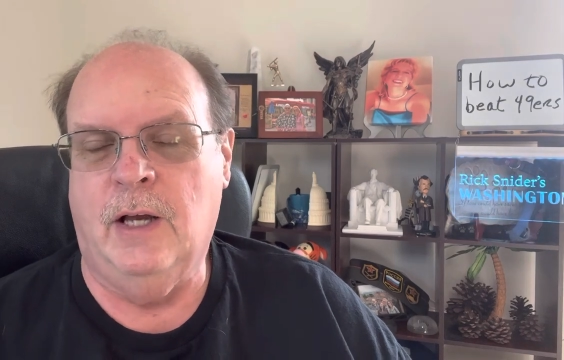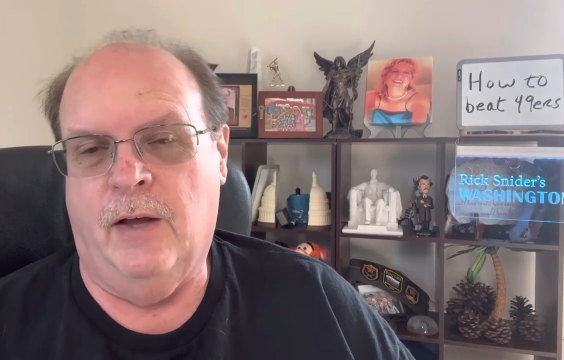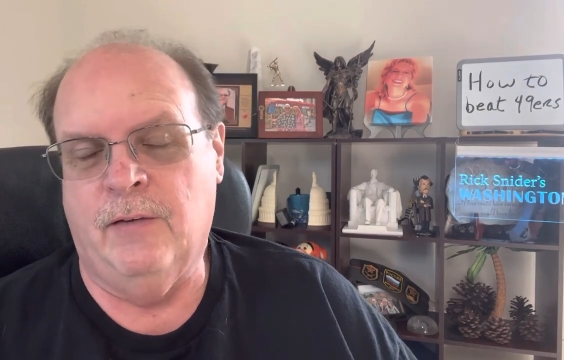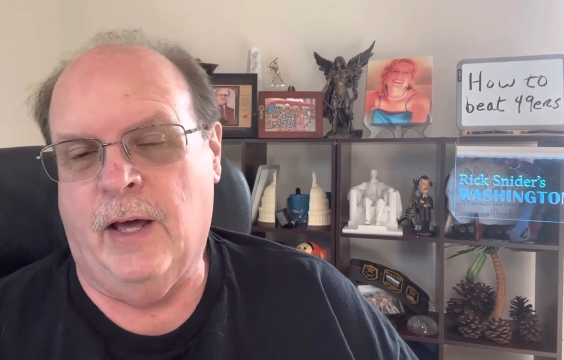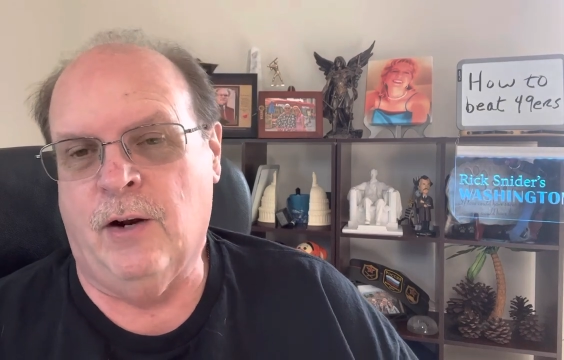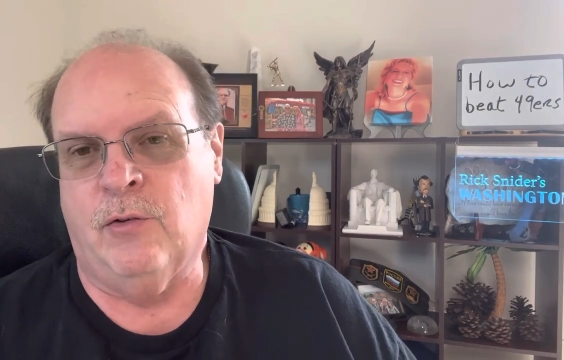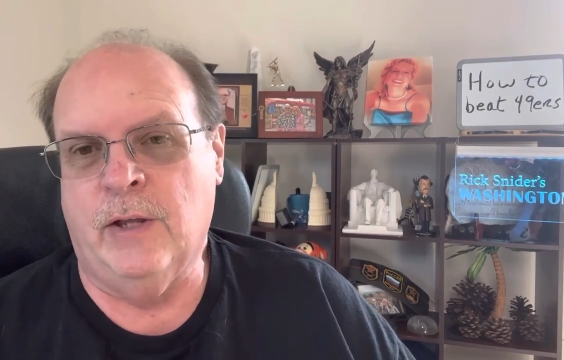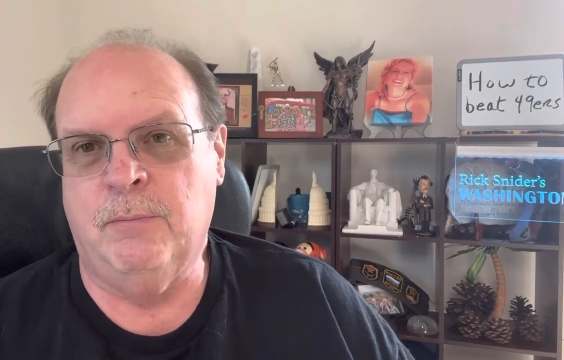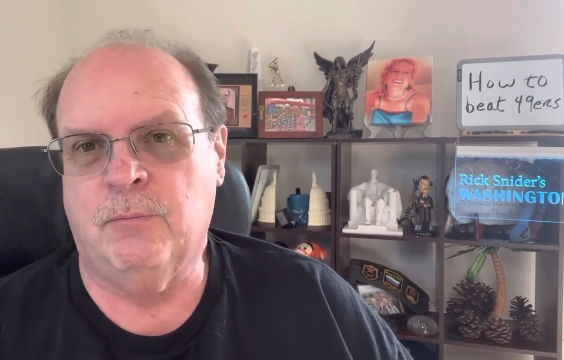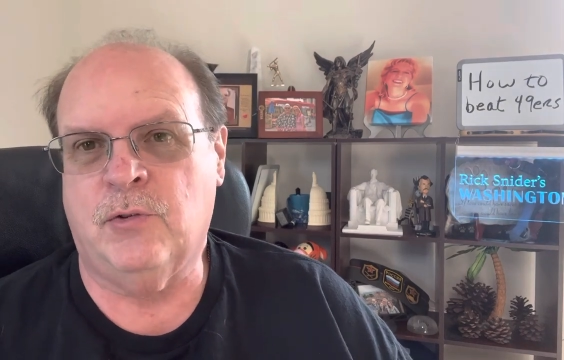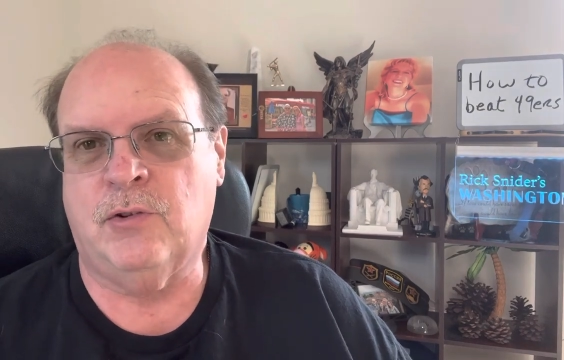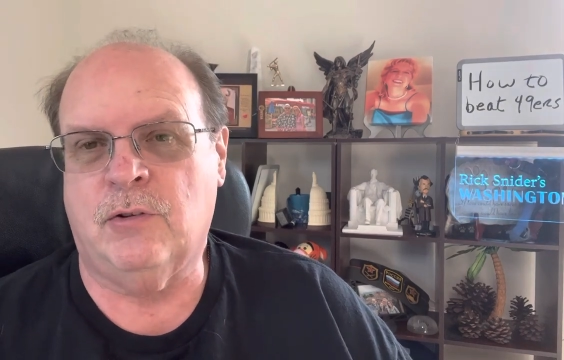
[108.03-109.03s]
And that'll leave
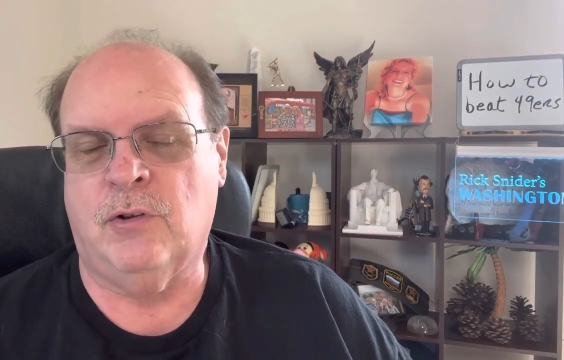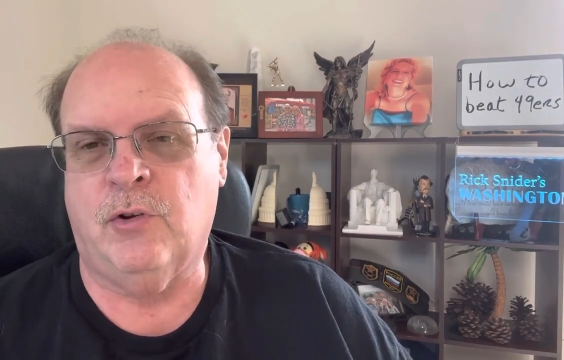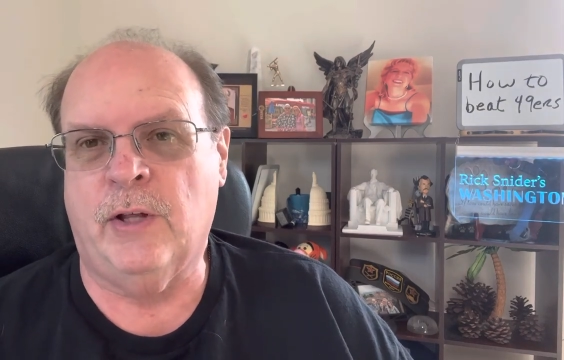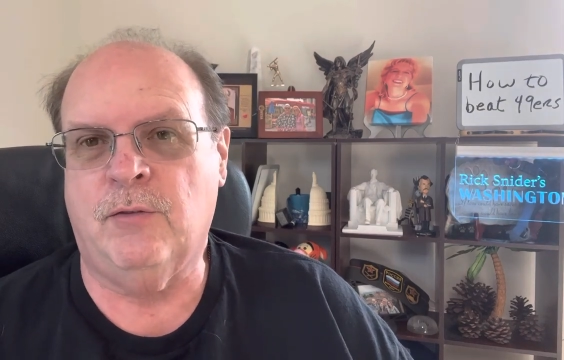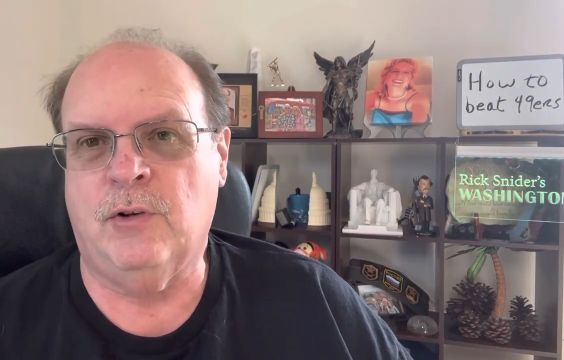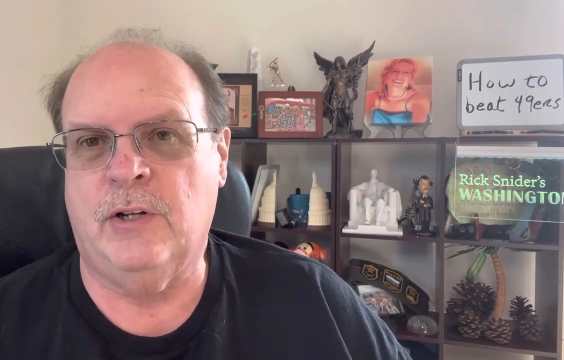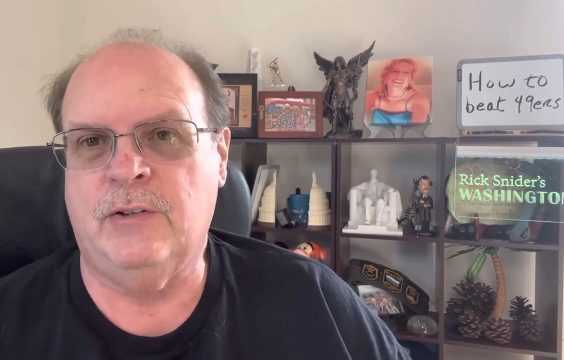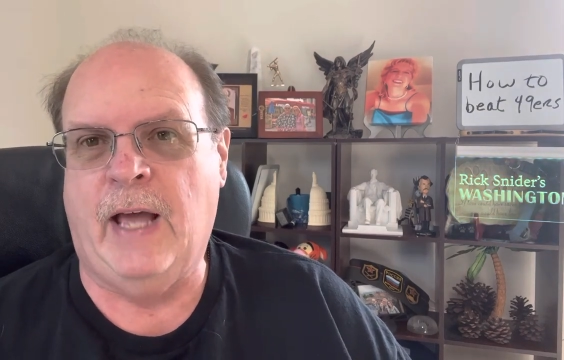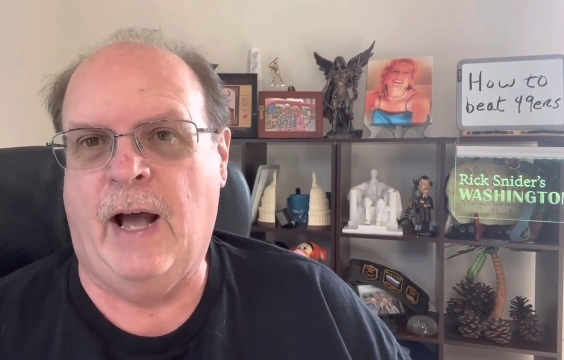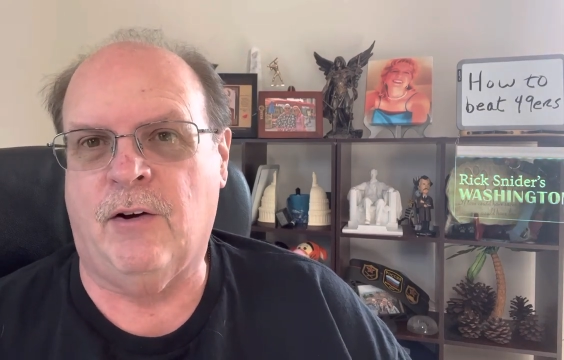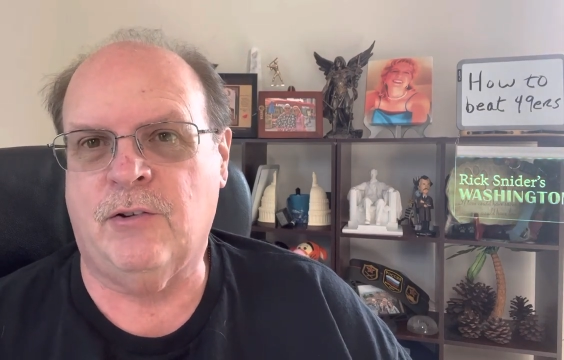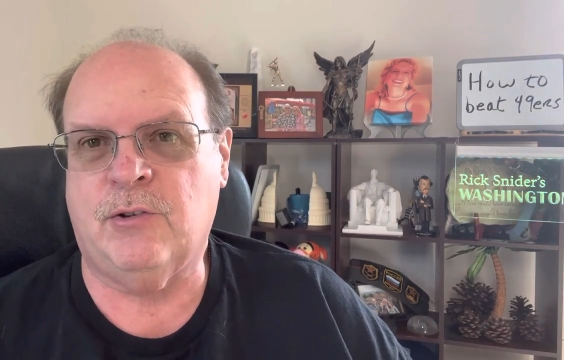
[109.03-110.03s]
them Cleveland and
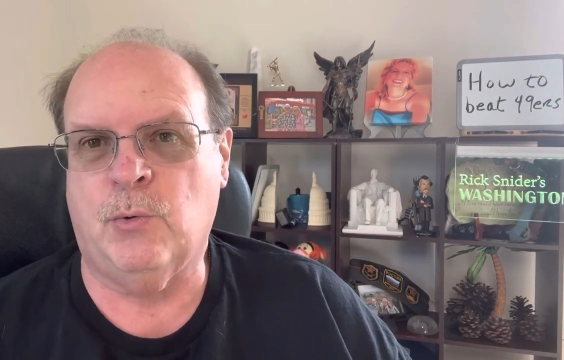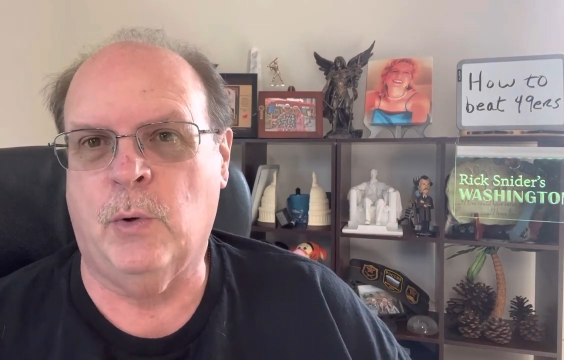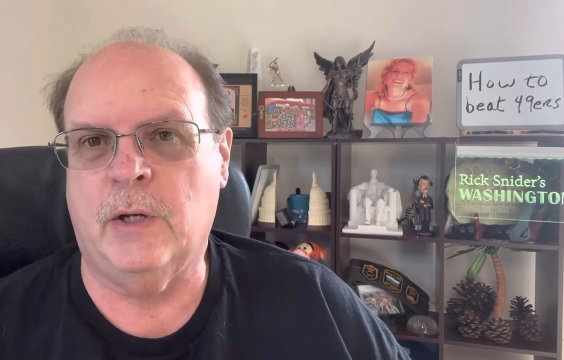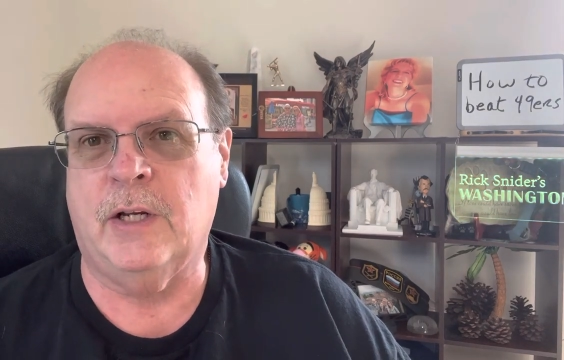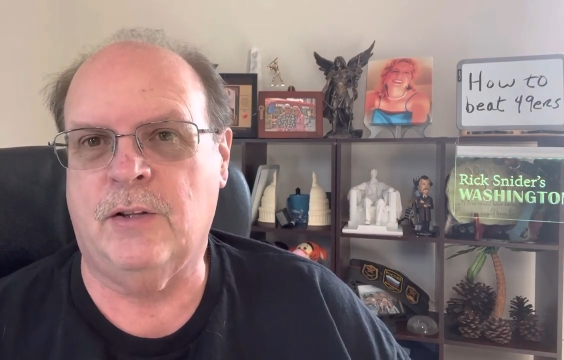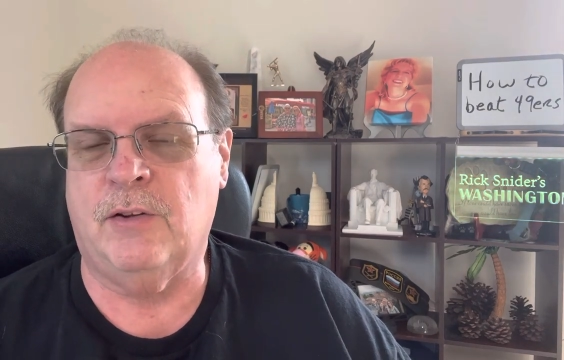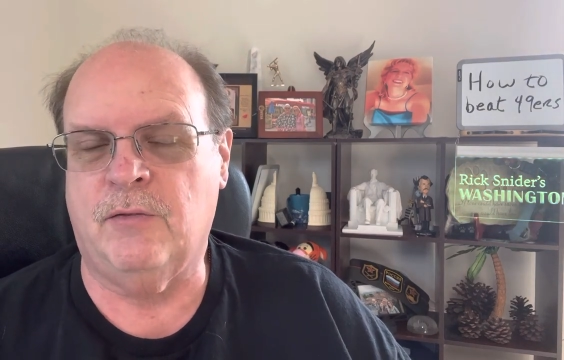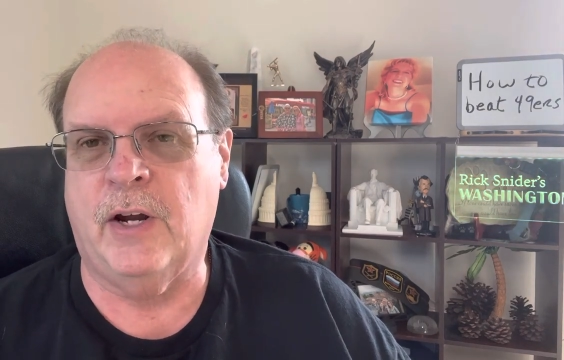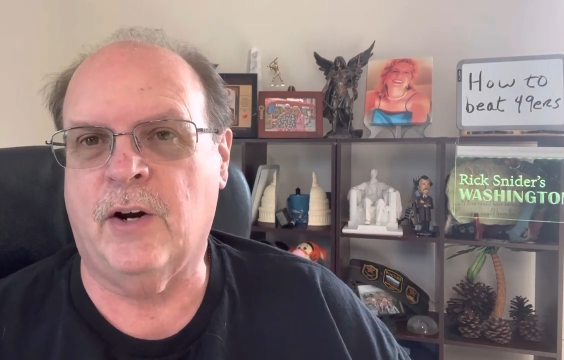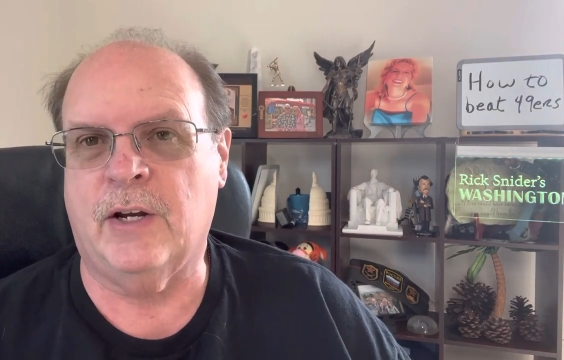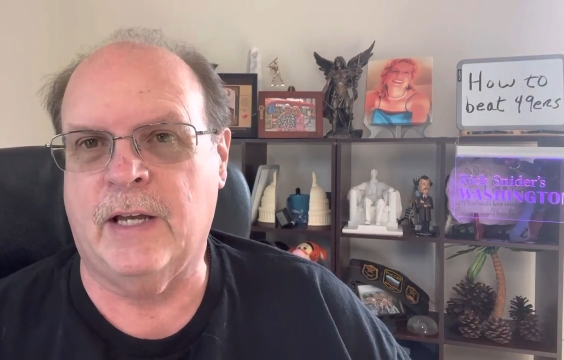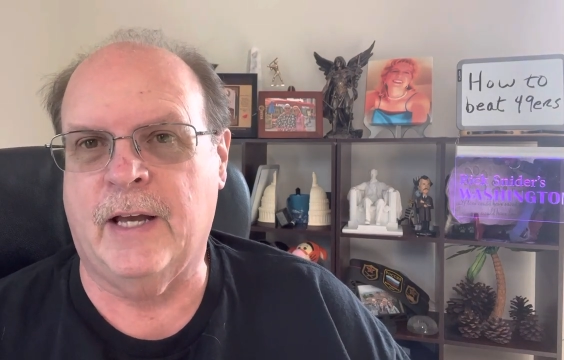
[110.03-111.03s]
Dallas to win at the
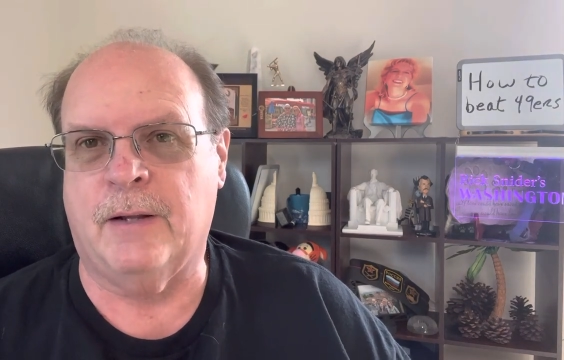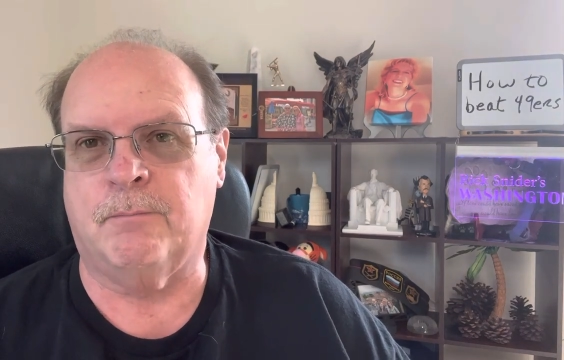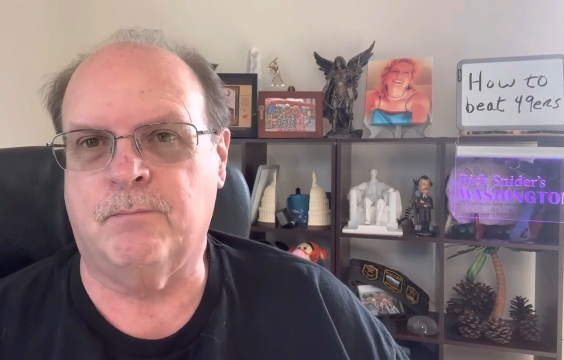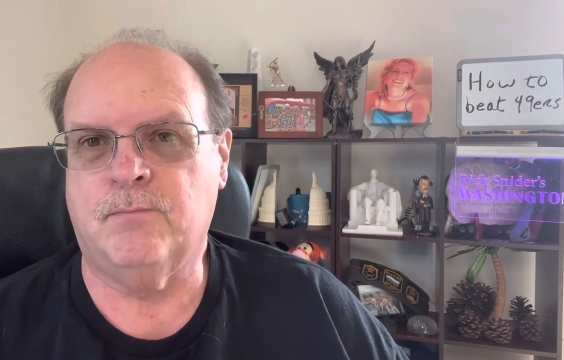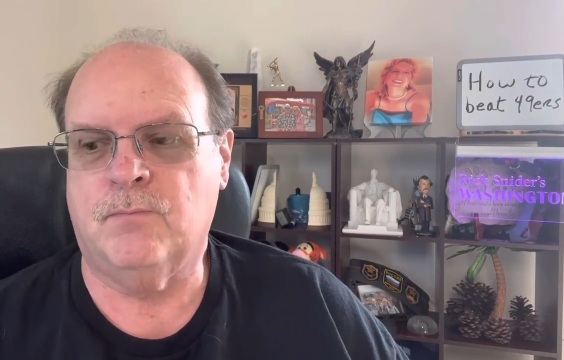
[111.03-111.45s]
very end.